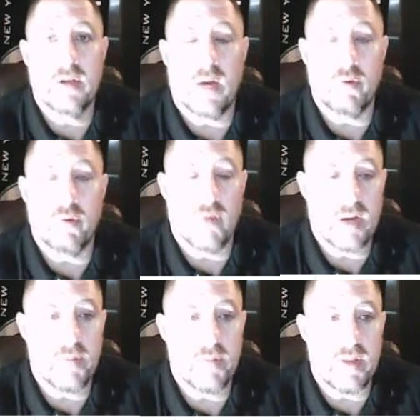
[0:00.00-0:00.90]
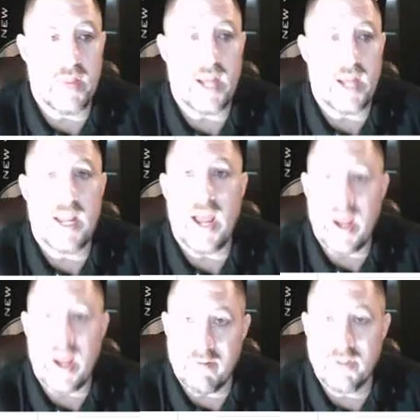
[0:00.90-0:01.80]
I would recommend that
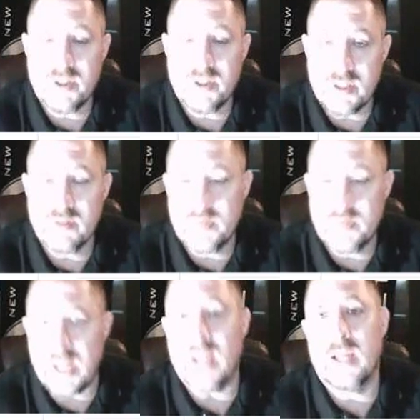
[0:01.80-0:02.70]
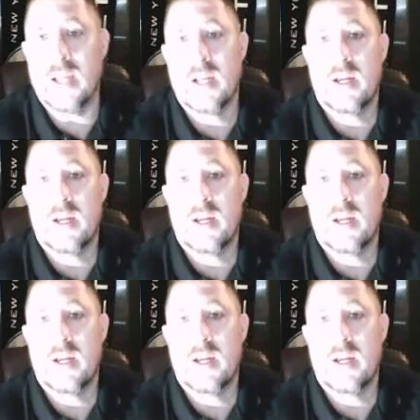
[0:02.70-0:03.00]
every single day